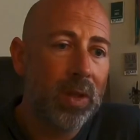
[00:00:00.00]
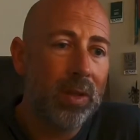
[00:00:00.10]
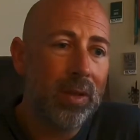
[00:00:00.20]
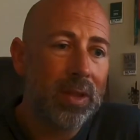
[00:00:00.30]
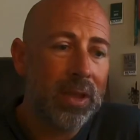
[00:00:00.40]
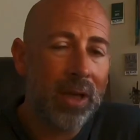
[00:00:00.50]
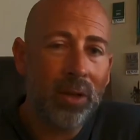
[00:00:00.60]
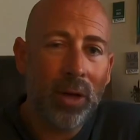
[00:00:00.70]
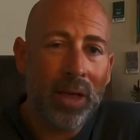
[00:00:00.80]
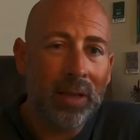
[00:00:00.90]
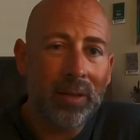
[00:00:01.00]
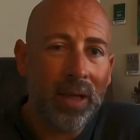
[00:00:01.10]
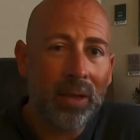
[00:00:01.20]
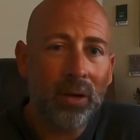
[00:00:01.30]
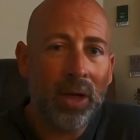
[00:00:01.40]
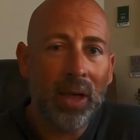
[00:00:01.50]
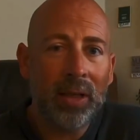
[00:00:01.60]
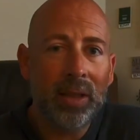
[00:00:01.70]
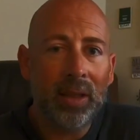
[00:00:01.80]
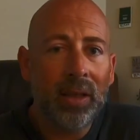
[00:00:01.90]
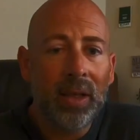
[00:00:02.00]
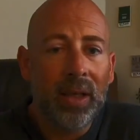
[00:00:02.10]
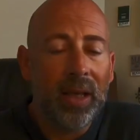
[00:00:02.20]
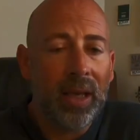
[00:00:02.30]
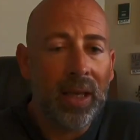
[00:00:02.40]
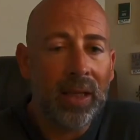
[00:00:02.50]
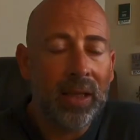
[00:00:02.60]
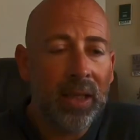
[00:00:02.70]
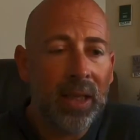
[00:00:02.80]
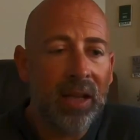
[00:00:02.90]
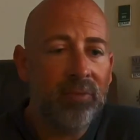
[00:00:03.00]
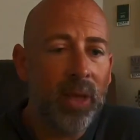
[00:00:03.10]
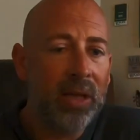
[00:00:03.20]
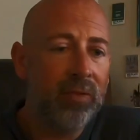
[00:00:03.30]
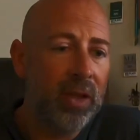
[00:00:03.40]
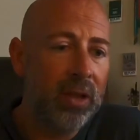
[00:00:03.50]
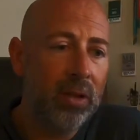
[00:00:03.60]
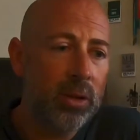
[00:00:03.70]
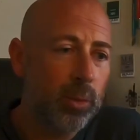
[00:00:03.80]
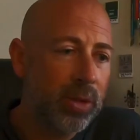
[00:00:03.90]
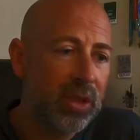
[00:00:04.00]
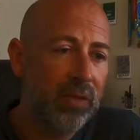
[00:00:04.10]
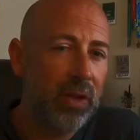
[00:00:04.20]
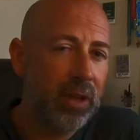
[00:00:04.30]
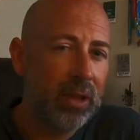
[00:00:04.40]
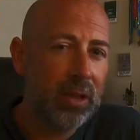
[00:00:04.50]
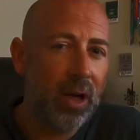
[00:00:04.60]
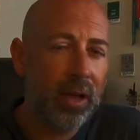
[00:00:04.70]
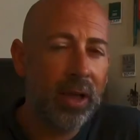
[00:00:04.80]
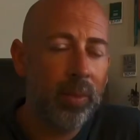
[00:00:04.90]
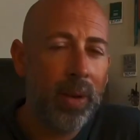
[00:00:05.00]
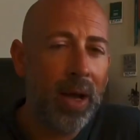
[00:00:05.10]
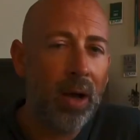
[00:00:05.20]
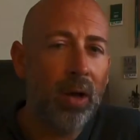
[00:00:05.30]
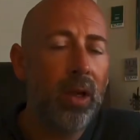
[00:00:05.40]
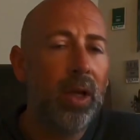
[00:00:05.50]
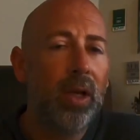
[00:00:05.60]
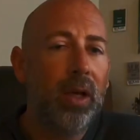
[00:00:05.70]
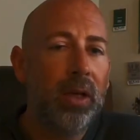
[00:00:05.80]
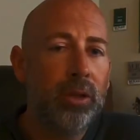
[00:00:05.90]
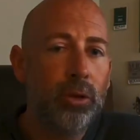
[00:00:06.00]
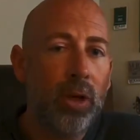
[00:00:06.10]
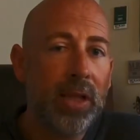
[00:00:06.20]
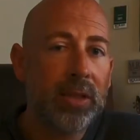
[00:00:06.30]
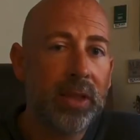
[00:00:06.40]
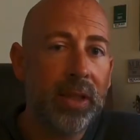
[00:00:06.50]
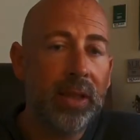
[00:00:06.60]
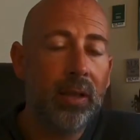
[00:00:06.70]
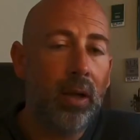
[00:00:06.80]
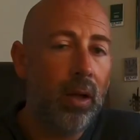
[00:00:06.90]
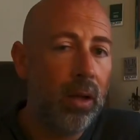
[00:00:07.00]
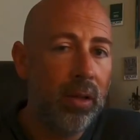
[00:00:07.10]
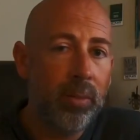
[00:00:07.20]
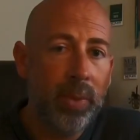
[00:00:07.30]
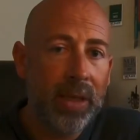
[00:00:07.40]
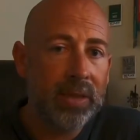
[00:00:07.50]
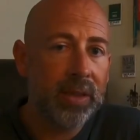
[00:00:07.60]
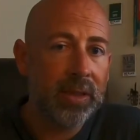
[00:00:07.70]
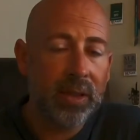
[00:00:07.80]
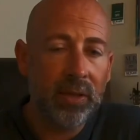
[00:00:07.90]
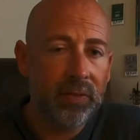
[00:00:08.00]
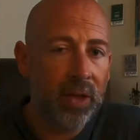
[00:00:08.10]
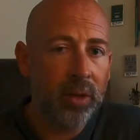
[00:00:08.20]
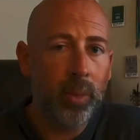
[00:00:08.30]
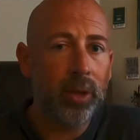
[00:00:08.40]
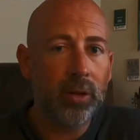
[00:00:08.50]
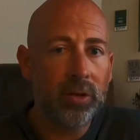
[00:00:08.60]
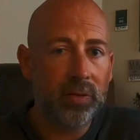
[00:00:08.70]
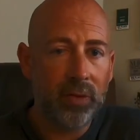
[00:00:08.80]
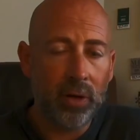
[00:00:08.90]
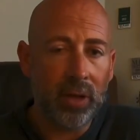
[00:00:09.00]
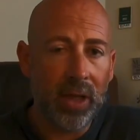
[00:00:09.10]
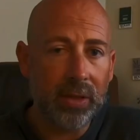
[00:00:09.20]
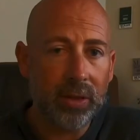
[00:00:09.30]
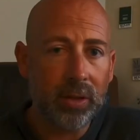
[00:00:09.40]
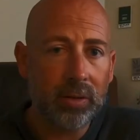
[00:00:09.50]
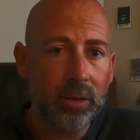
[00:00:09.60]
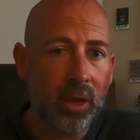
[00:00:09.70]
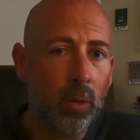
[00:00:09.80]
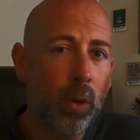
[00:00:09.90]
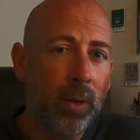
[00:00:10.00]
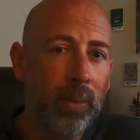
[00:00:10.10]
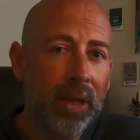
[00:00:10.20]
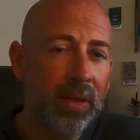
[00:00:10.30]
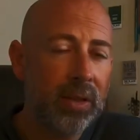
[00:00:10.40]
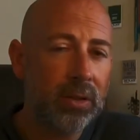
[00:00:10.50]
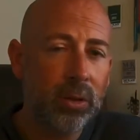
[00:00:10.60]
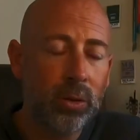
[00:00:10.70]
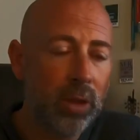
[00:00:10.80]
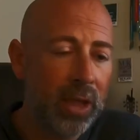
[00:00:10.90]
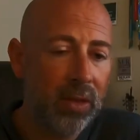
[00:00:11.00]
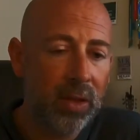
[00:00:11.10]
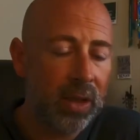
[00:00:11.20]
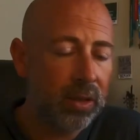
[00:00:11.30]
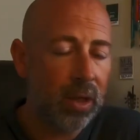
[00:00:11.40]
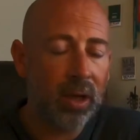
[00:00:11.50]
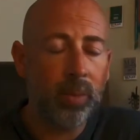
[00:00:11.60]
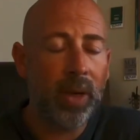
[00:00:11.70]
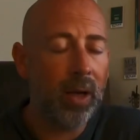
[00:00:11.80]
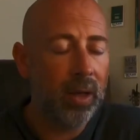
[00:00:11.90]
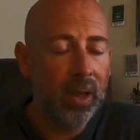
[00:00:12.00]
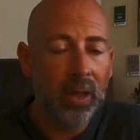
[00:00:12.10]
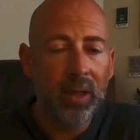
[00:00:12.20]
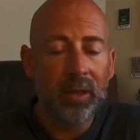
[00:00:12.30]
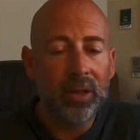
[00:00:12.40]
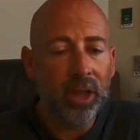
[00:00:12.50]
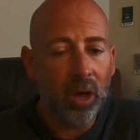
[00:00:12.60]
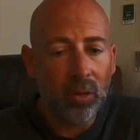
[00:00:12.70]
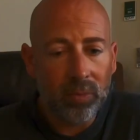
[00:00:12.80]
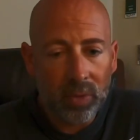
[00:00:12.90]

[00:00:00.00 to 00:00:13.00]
it's not a great idea. And again, I've made a video specifically talking about addressing all the basics and the fundamentals of fertilizer. So I don't want to make this too lengthy and talk about, you know,